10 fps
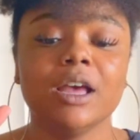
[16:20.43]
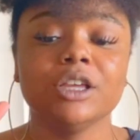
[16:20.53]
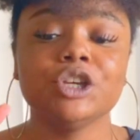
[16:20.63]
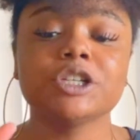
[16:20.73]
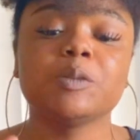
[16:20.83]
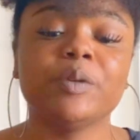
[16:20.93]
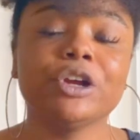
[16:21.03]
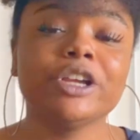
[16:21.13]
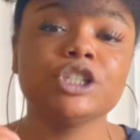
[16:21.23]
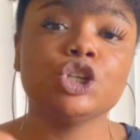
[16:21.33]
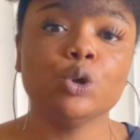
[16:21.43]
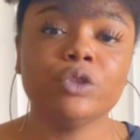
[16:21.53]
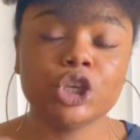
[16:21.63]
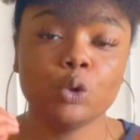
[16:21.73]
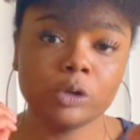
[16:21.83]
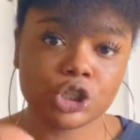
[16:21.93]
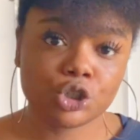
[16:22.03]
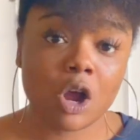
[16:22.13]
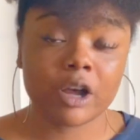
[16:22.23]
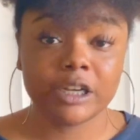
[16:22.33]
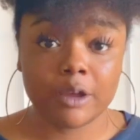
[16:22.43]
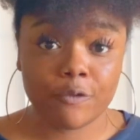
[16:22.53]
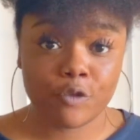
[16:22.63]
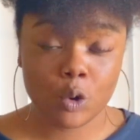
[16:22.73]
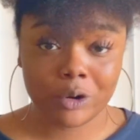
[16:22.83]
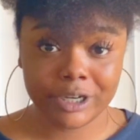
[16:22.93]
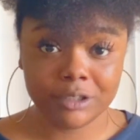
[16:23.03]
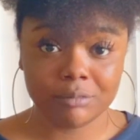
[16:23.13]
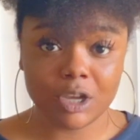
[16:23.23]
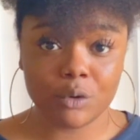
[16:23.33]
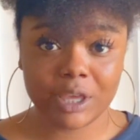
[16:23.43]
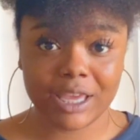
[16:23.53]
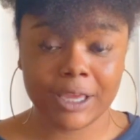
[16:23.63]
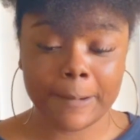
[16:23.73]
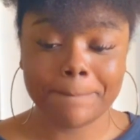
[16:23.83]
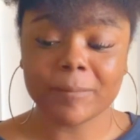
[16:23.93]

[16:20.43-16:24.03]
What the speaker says: your spirits knew that you were strong enough for it, okay?